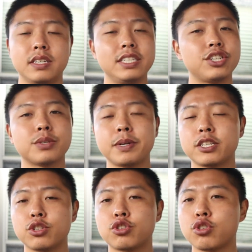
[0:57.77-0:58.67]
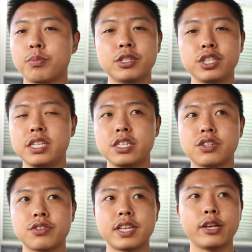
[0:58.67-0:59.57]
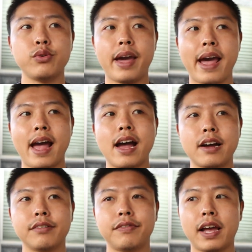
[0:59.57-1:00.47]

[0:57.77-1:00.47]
It just makes it so much easier that you have